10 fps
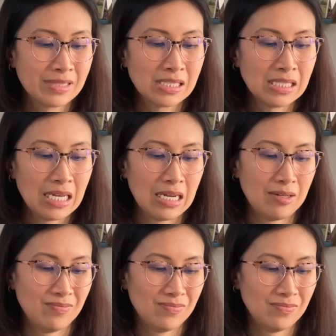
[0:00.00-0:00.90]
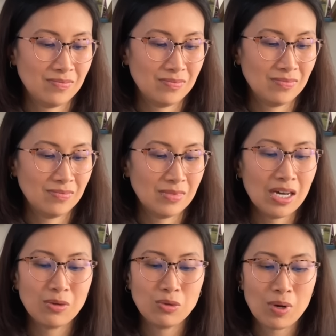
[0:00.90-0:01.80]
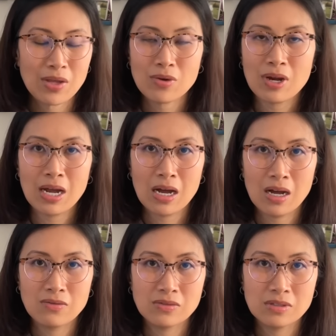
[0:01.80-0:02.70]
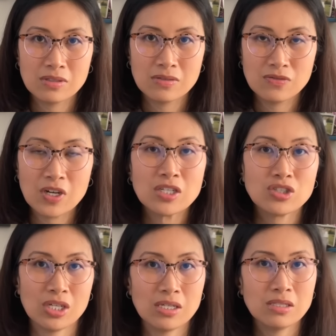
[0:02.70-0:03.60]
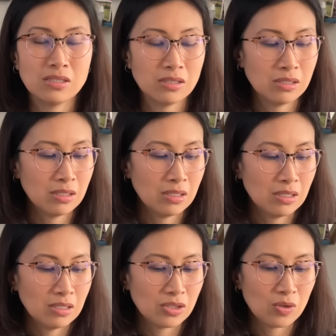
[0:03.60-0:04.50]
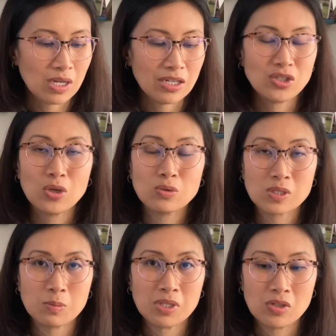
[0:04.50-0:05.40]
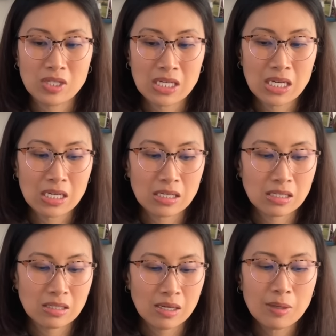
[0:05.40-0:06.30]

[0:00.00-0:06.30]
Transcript: Yeah, I would rather have function so that I don't spill the ink.